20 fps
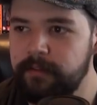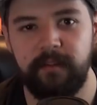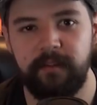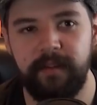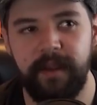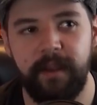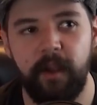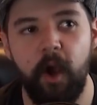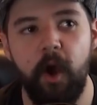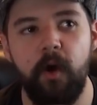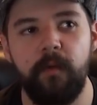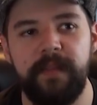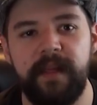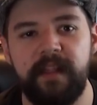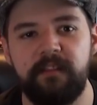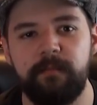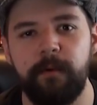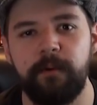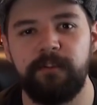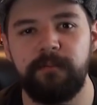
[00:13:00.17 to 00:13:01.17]
It's like, oh,
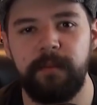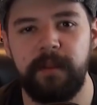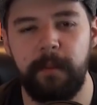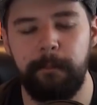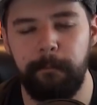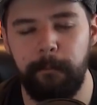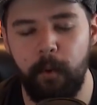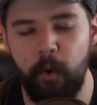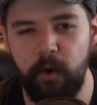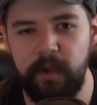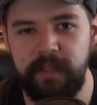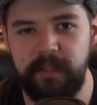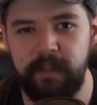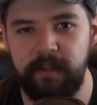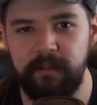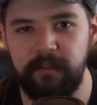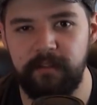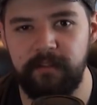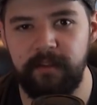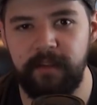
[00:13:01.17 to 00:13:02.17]
that's supposed to be a
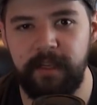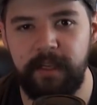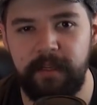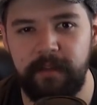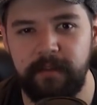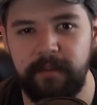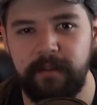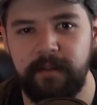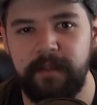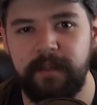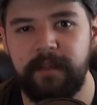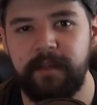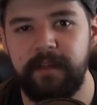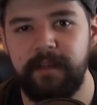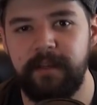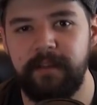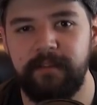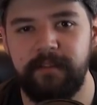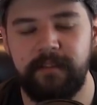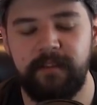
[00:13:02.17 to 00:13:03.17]
poignant scene
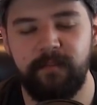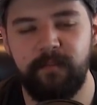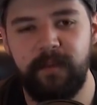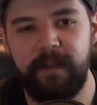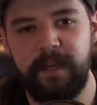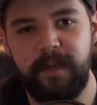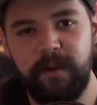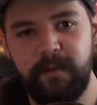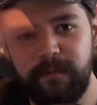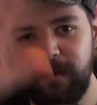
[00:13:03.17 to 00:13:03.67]
because it's a video